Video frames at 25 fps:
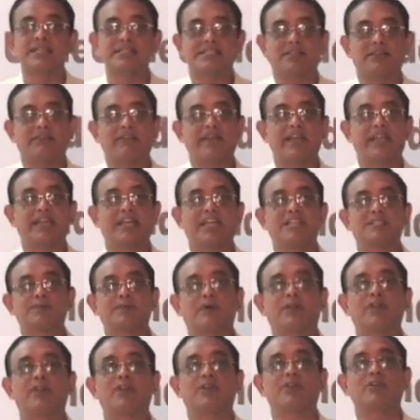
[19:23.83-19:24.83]
Cervical
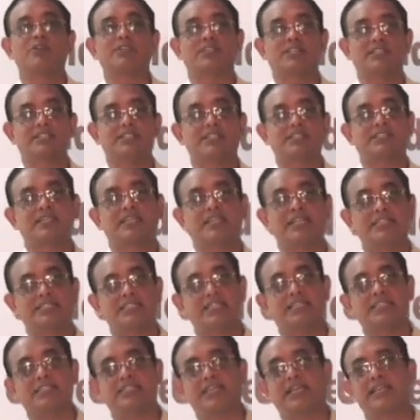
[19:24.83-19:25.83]
spondylosis is a
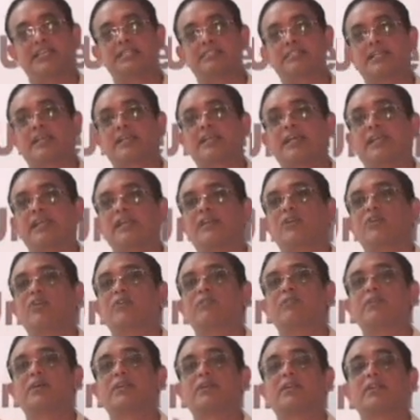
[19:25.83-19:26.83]
disease that is occurring
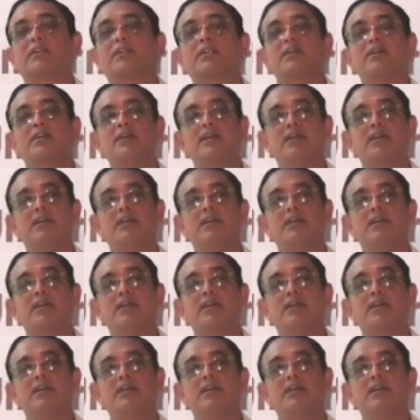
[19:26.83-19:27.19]
over